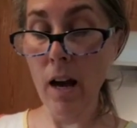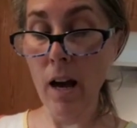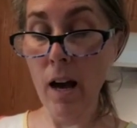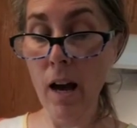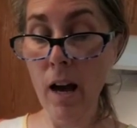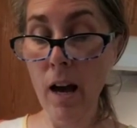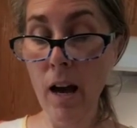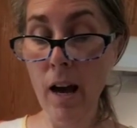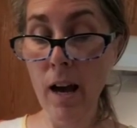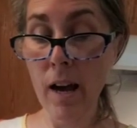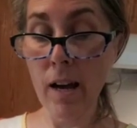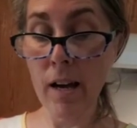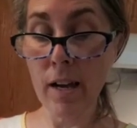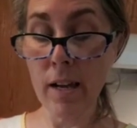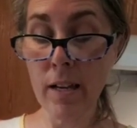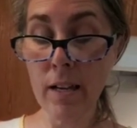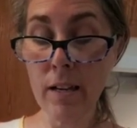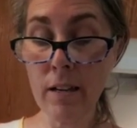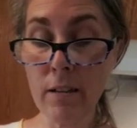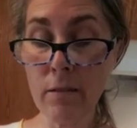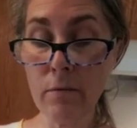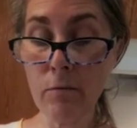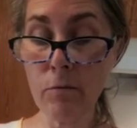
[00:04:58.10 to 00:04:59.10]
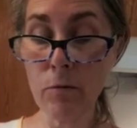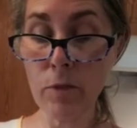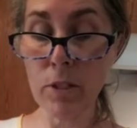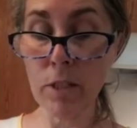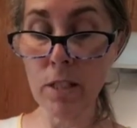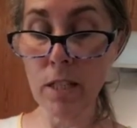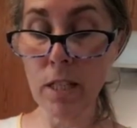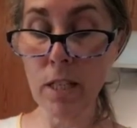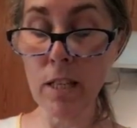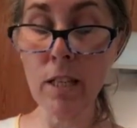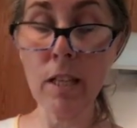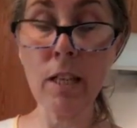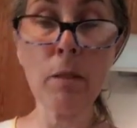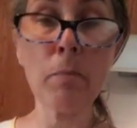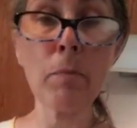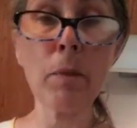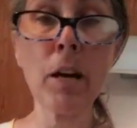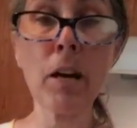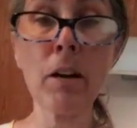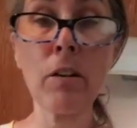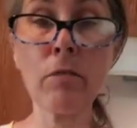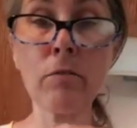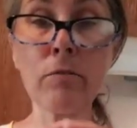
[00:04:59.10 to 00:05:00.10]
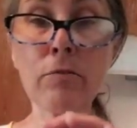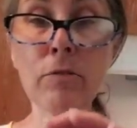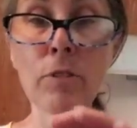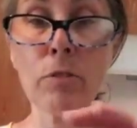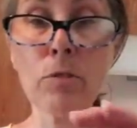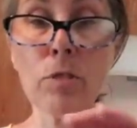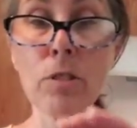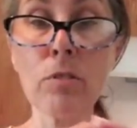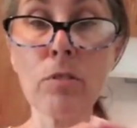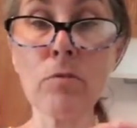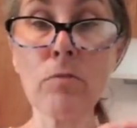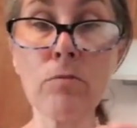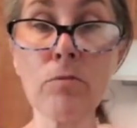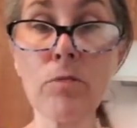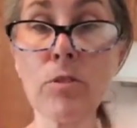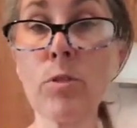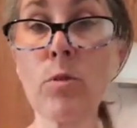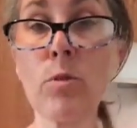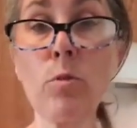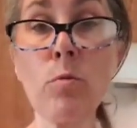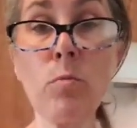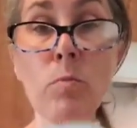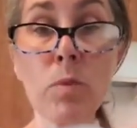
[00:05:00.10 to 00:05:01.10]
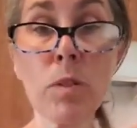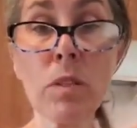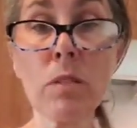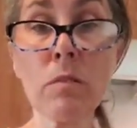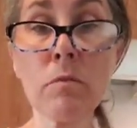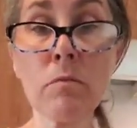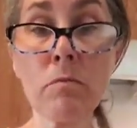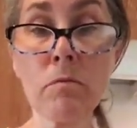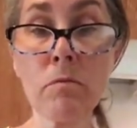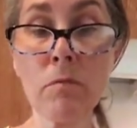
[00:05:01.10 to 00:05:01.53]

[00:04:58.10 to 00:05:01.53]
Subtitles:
I was thinking about frozen soups